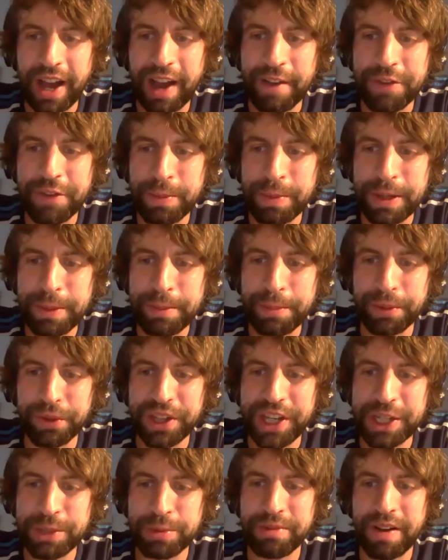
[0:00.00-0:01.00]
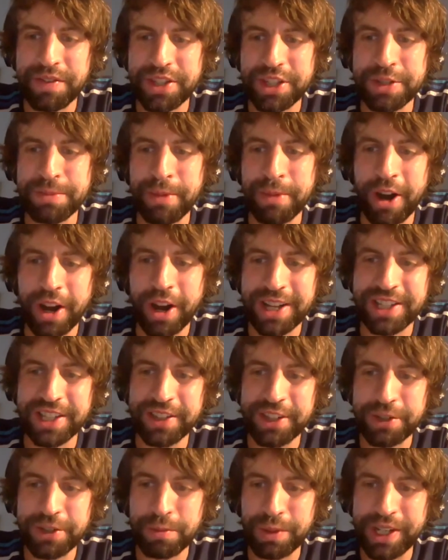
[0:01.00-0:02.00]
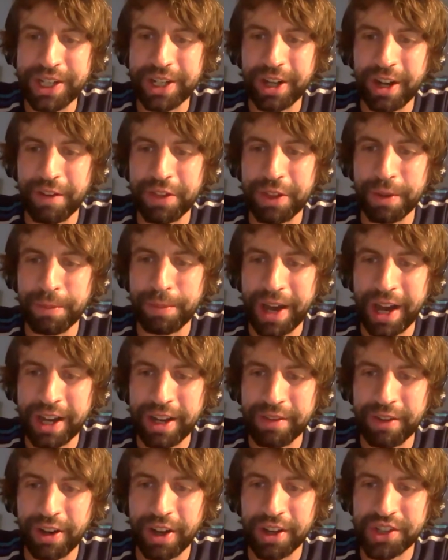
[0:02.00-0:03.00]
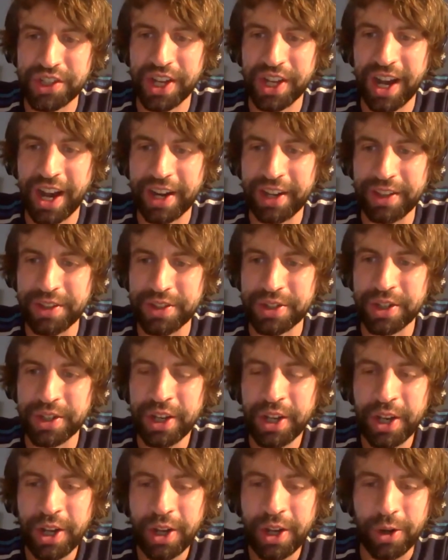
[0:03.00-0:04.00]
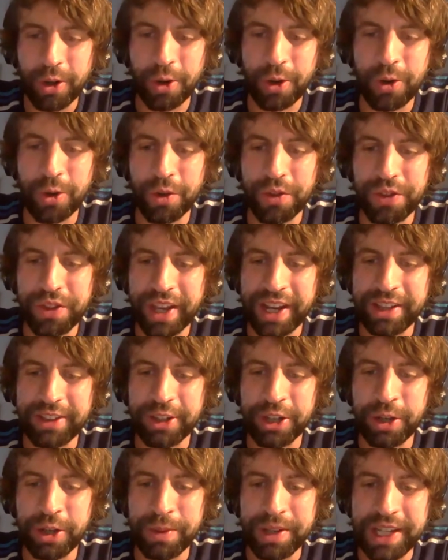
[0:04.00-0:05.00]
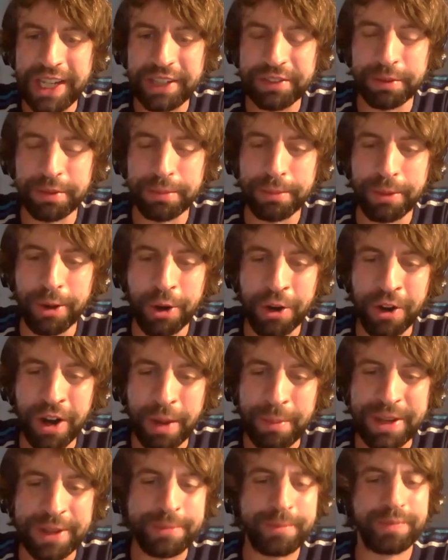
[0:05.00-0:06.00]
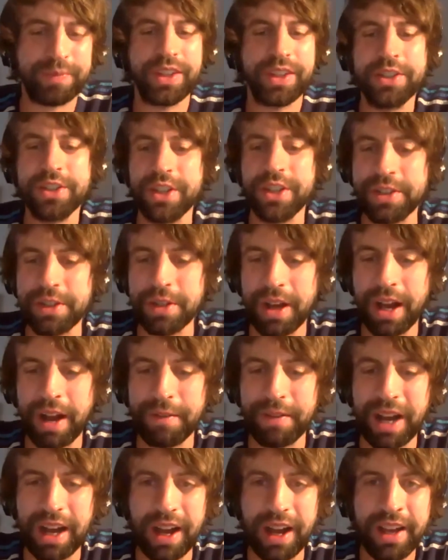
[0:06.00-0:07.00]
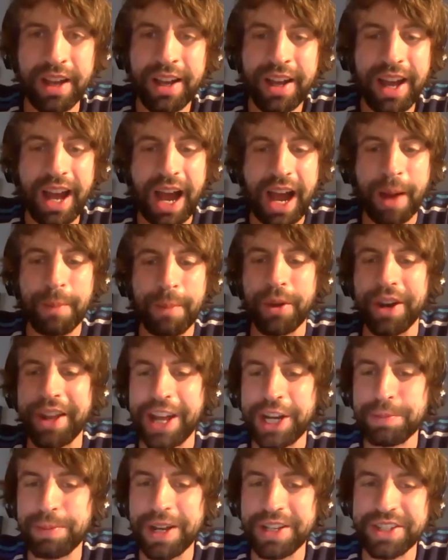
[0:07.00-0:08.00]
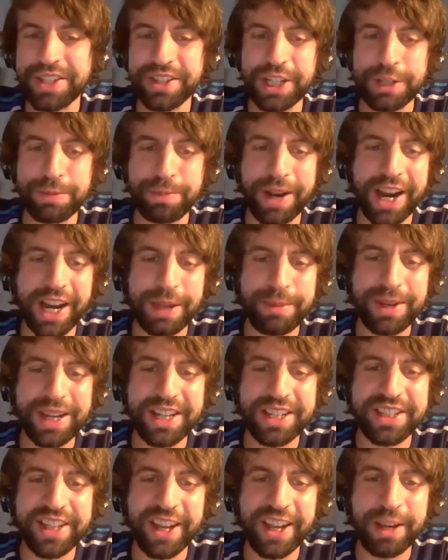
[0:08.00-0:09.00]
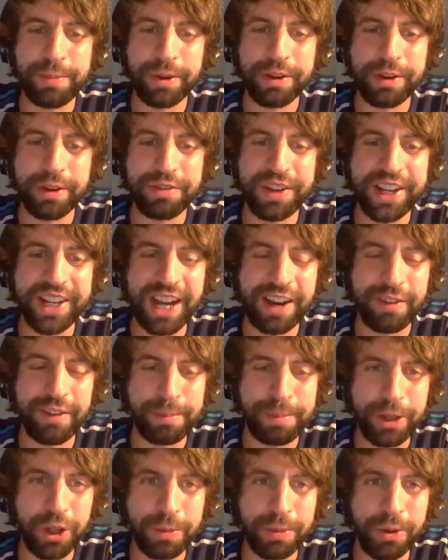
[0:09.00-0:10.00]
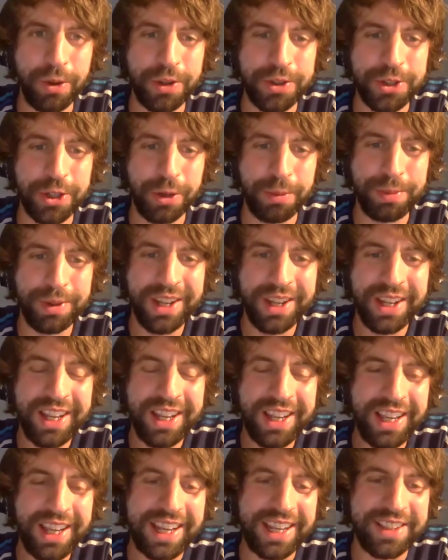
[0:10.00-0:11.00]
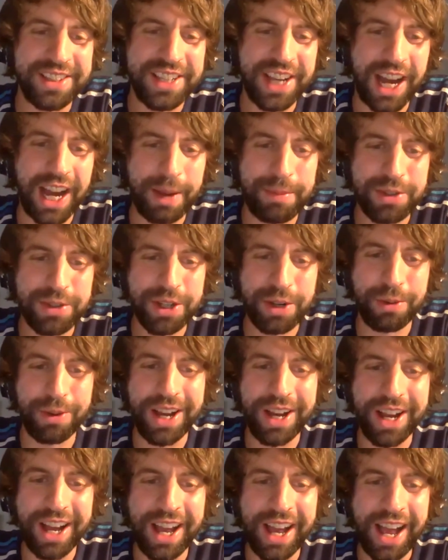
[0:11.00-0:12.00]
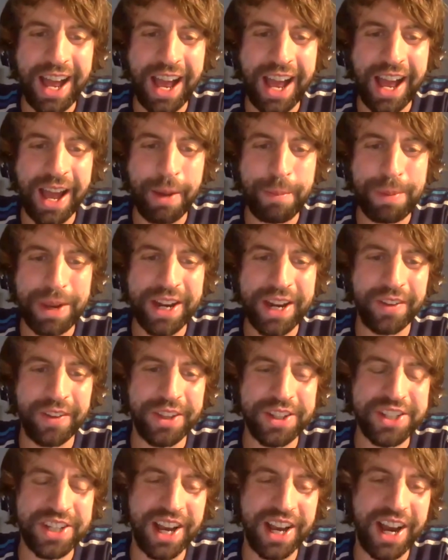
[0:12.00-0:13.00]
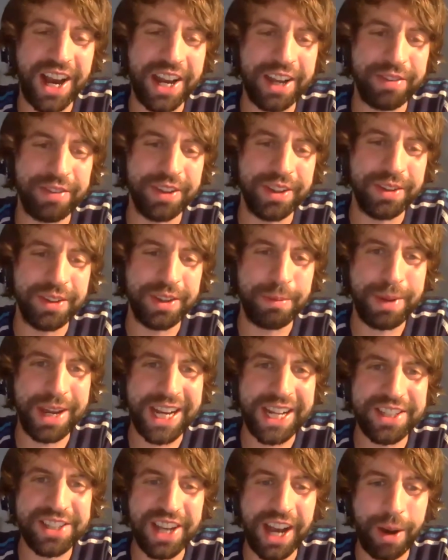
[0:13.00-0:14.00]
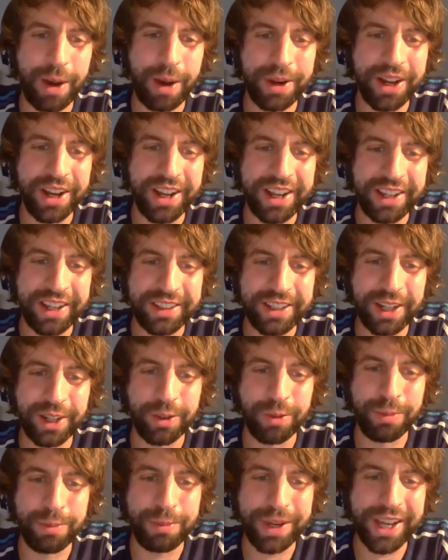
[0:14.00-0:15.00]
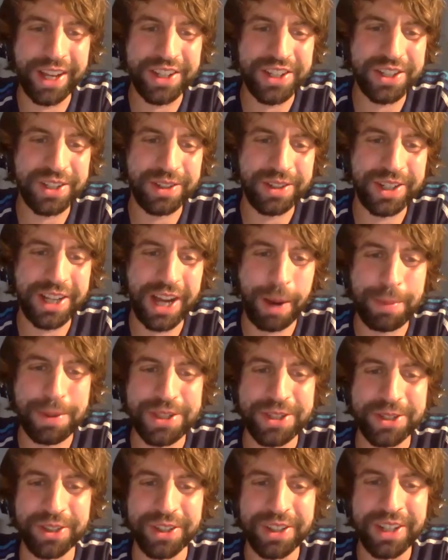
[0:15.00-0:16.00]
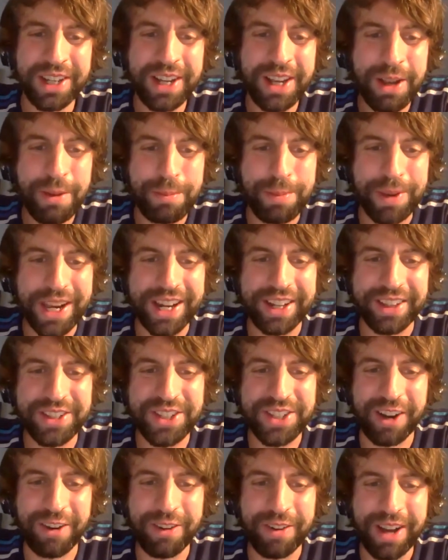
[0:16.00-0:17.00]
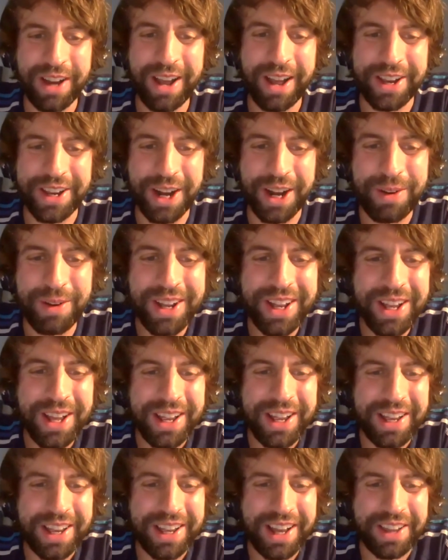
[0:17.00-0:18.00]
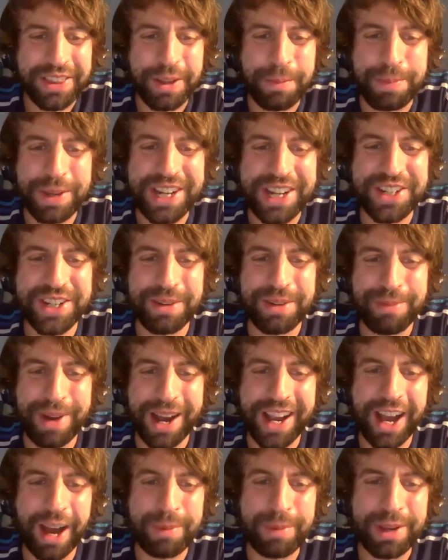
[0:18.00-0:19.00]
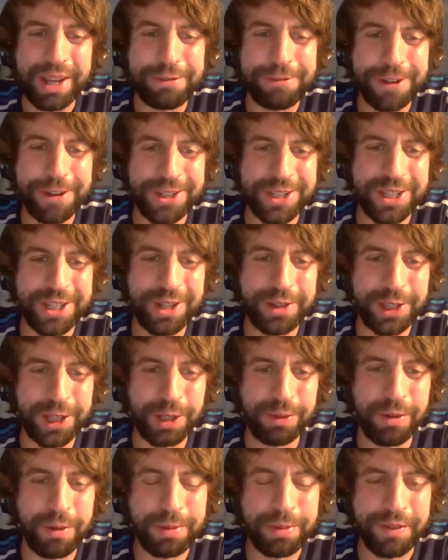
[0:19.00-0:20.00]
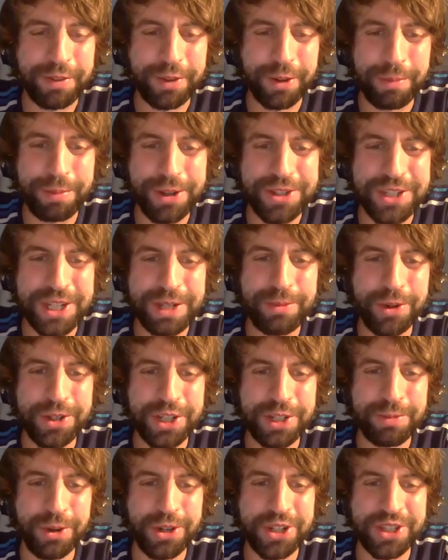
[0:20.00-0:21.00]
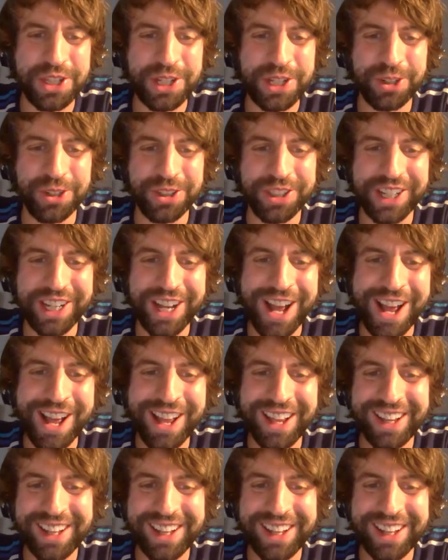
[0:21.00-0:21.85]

have you been pleased with Everton's marketing this week off the back of our signings, or could they do even more? I mean, I'm not an expert in this by any means, Dave, but I think having billboards up in Times Square, being on the side of the main tower in Colombia's capital, being at at the beach in Miami, it feels as though the club have done pretty much as they could here.